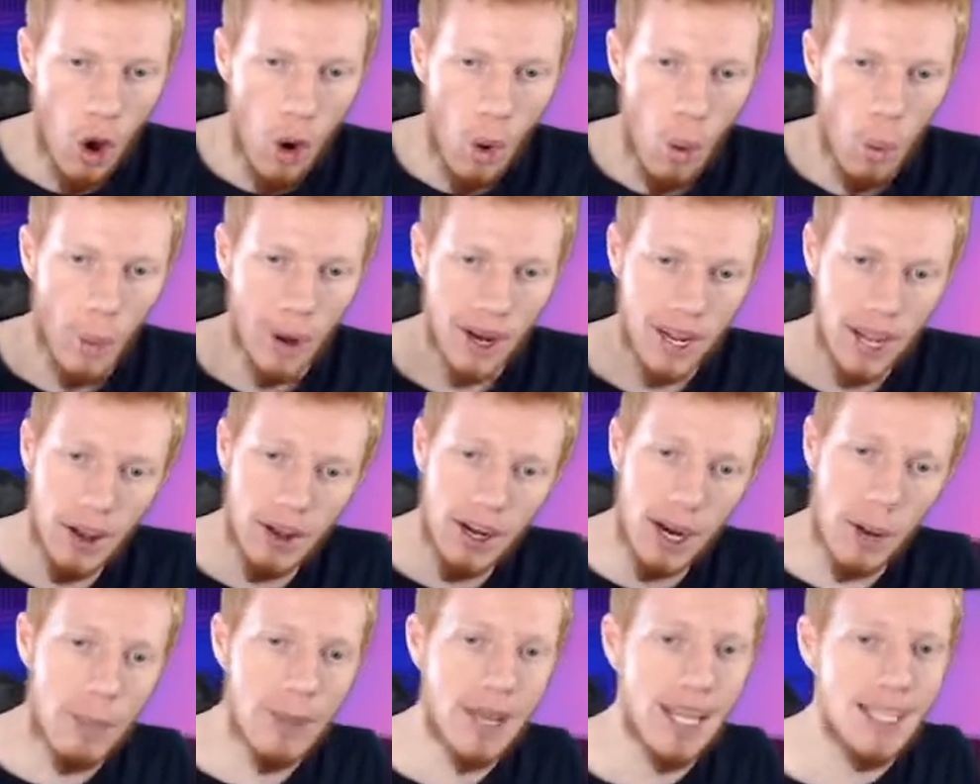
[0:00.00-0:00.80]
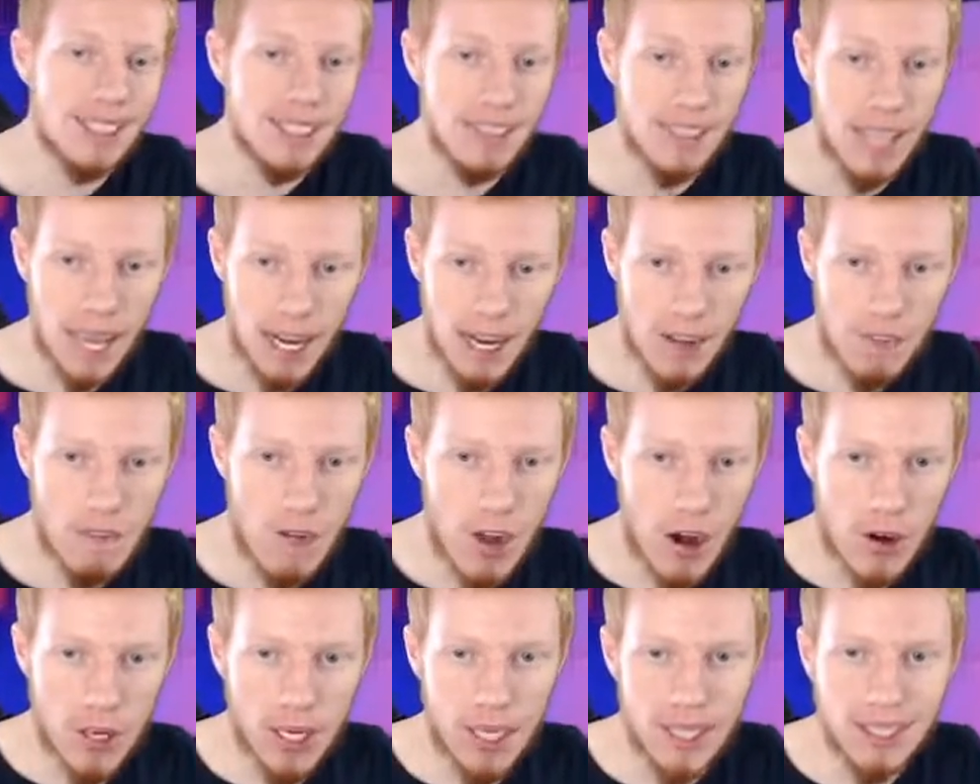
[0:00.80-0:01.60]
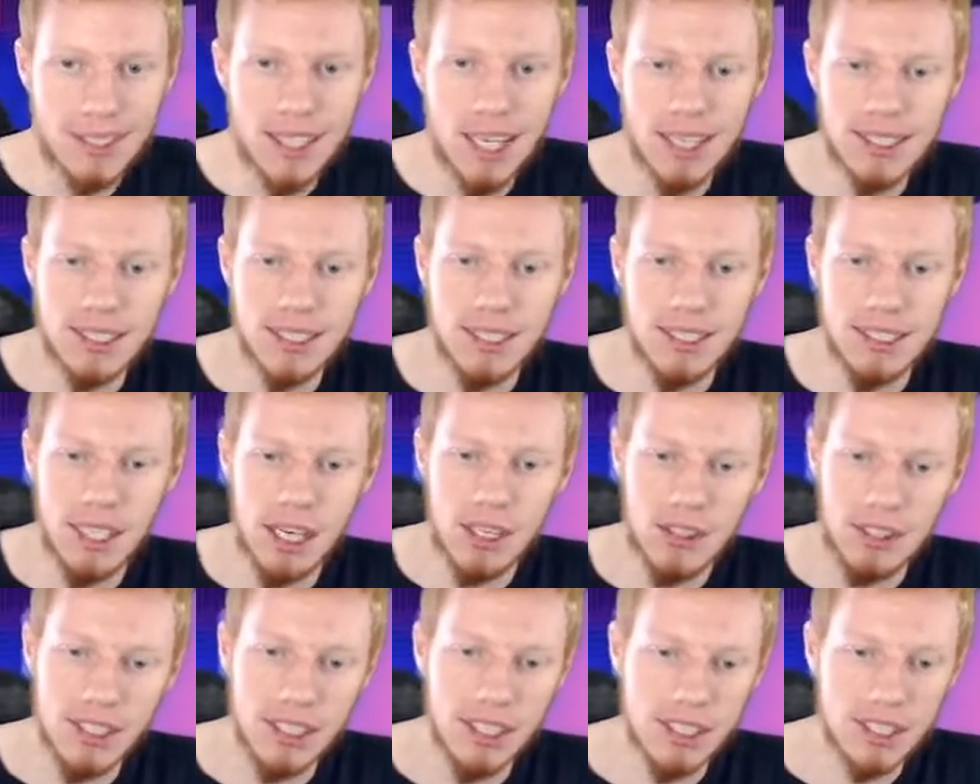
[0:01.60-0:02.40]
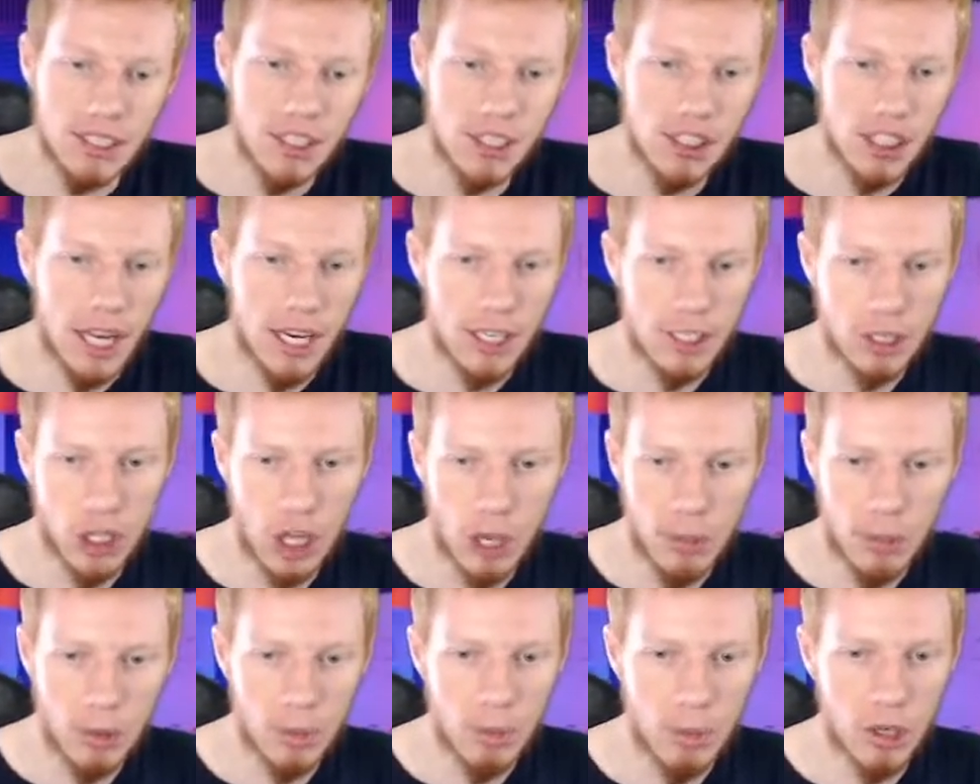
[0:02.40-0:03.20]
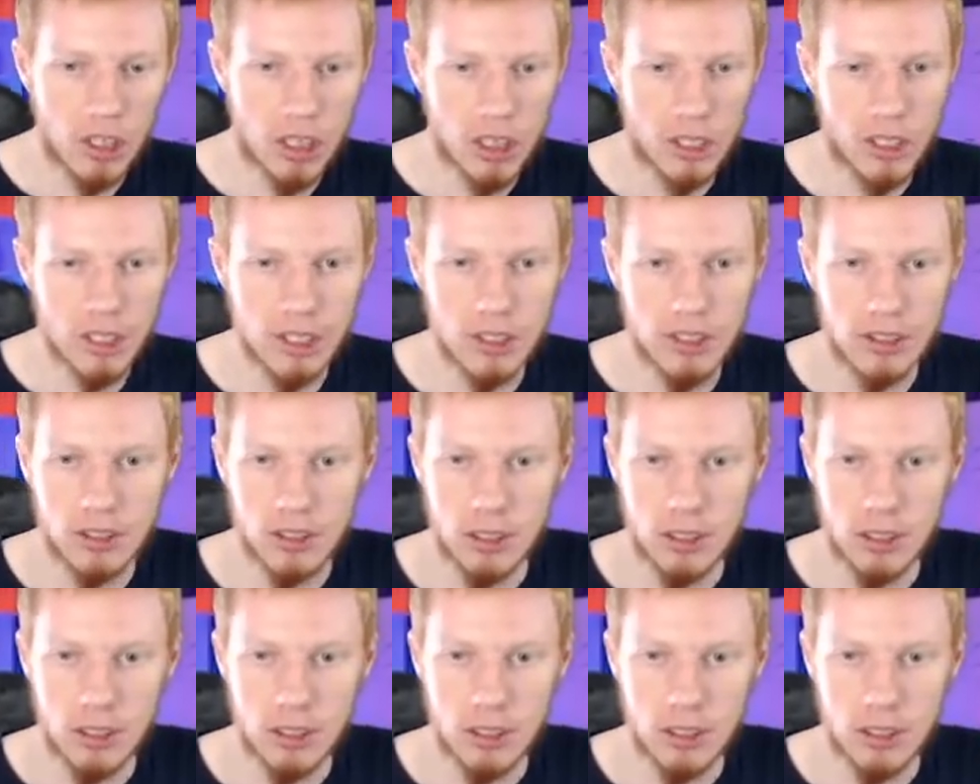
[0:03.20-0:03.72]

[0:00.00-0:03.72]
We're going up against Danny Ferry, Terry Dischinger, and Kermit Washington.